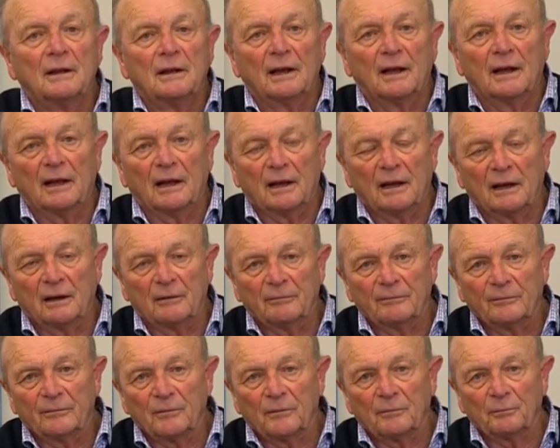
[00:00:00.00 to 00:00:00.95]

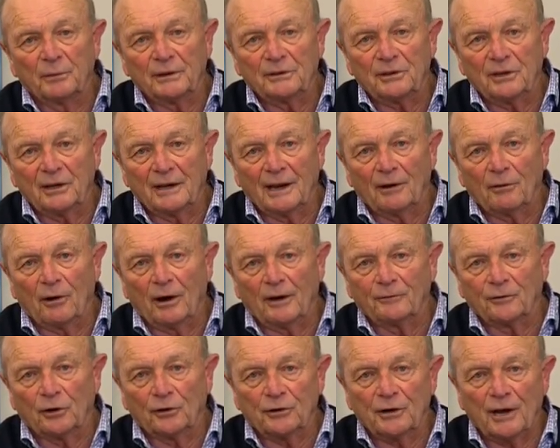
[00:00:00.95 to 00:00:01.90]
but, you know,
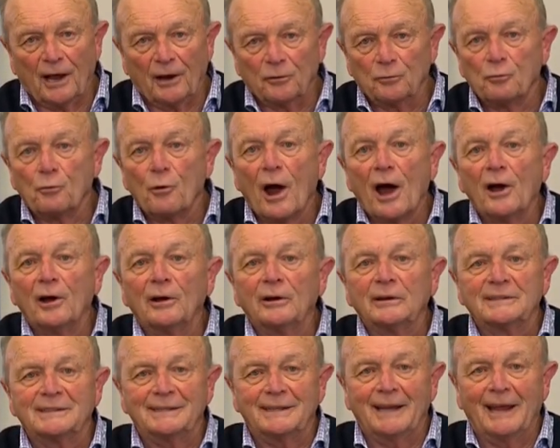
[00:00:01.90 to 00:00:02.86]
I've got no
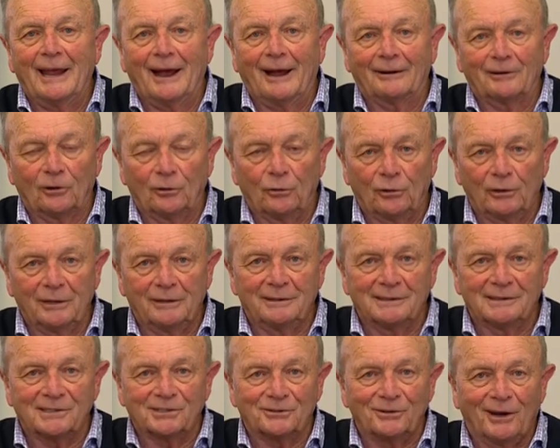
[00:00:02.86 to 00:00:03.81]
rosy outlook in
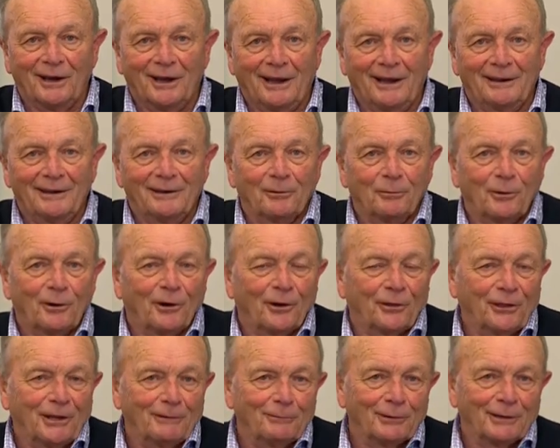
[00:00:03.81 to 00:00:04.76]
Australia where I
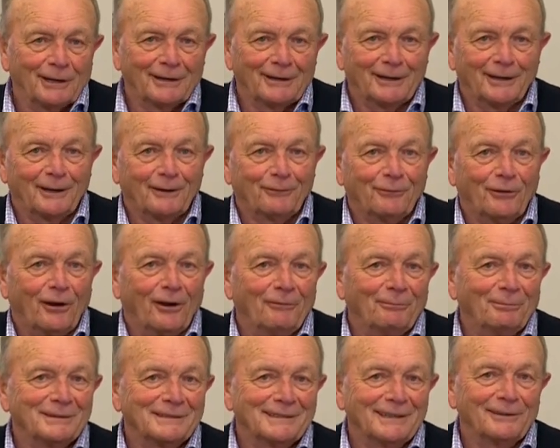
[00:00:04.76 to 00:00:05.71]
think we're going to get a
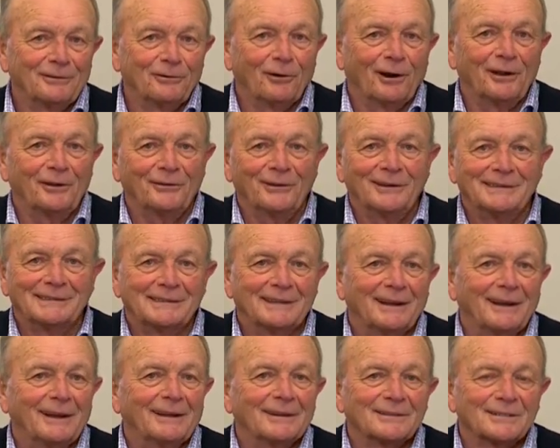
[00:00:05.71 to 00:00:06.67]
5% growth in
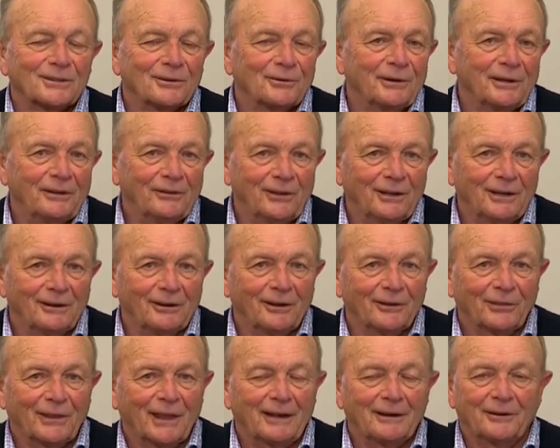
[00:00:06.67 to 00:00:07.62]
sales or anything
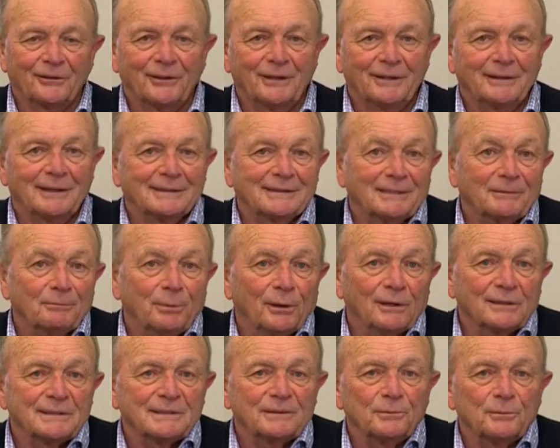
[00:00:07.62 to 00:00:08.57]
like that. I think that's
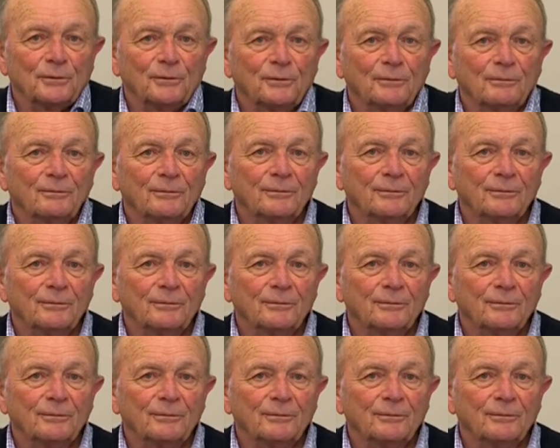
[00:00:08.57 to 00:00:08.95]
impossible.